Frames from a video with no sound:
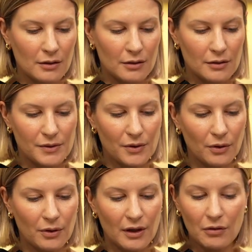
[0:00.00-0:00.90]

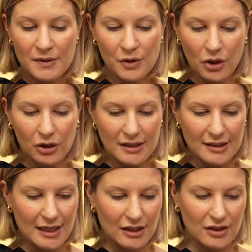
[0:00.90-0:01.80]
So there is no early
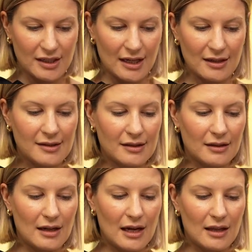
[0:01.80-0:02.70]
detection test.
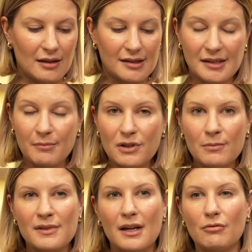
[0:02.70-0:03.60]
The
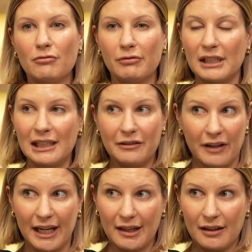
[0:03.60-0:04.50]
symptoms are really
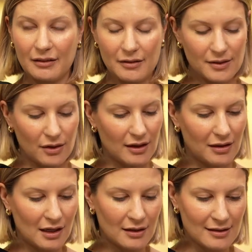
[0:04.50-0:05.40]
vague. So they're
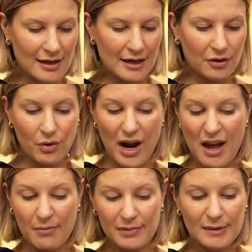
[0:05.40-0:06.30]
things like
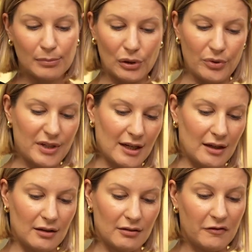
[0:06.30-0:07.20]
cramps,
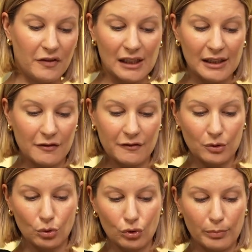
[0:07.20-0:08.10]
bloating, feeling
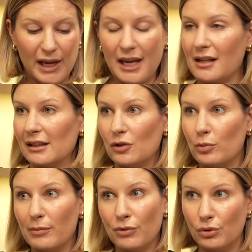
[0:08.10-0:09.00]
full, peeing a little
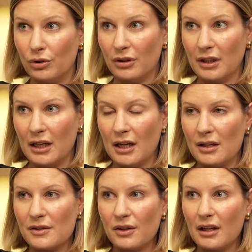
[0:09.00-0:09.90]
bit more.
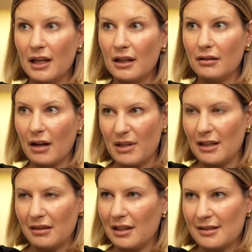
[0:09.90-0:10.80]
So they're
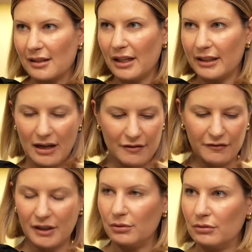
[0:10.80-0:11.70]
things that I'm
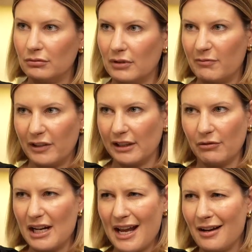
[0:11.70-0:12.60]
feeling right now.